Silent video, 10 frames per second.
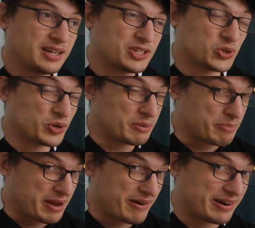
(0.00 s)
Geordie
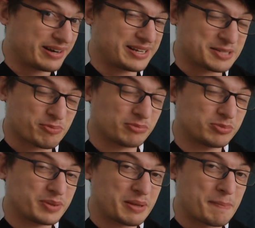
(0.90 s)
Barrett is
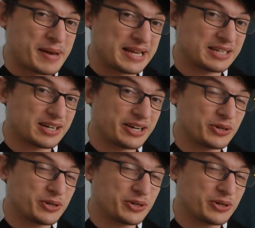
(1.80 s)
probably the main guy